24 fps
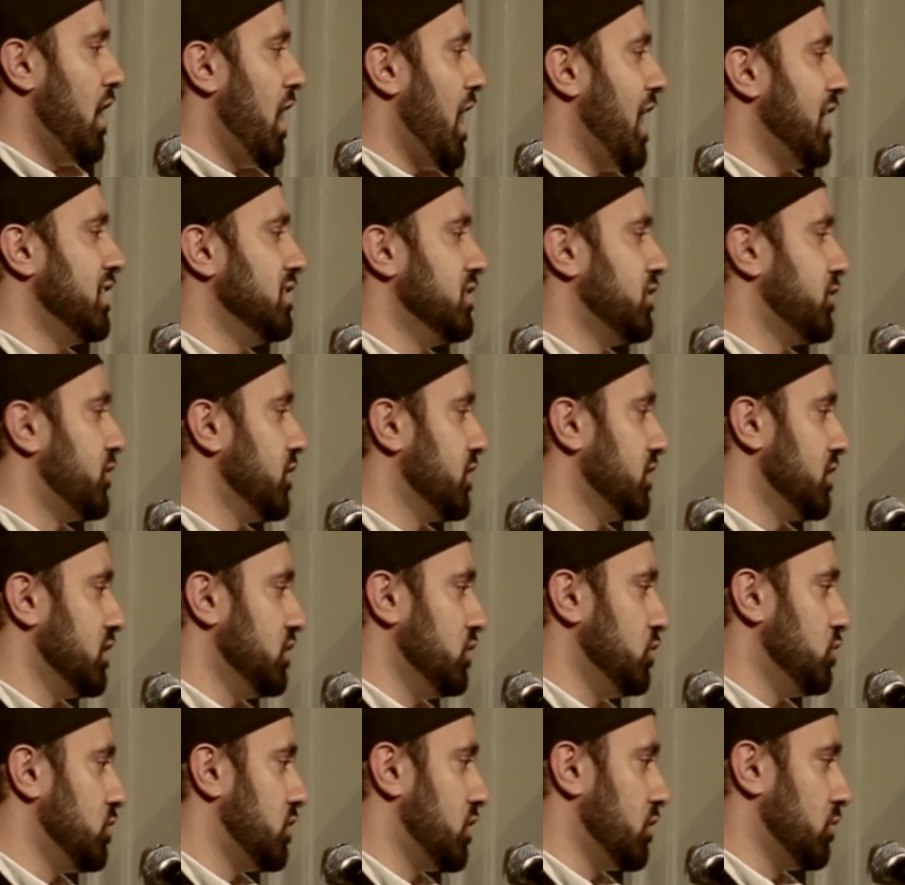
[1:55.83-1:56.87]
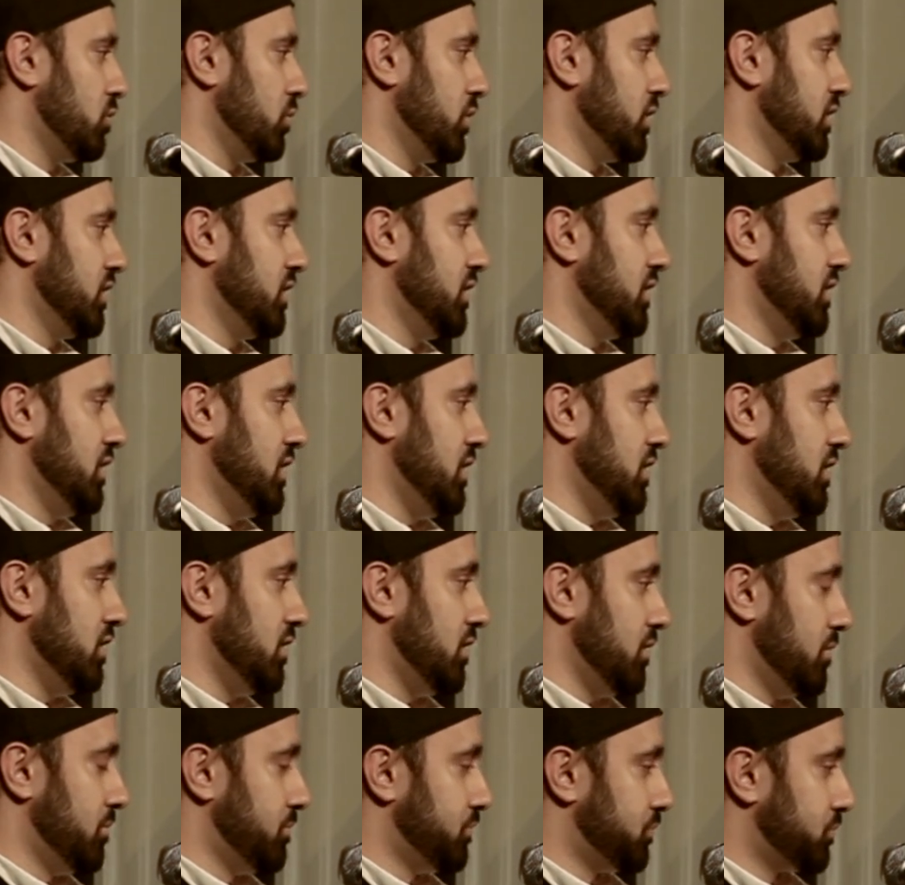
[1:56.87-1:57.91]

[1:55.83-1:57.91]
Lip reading: anything that you could really need.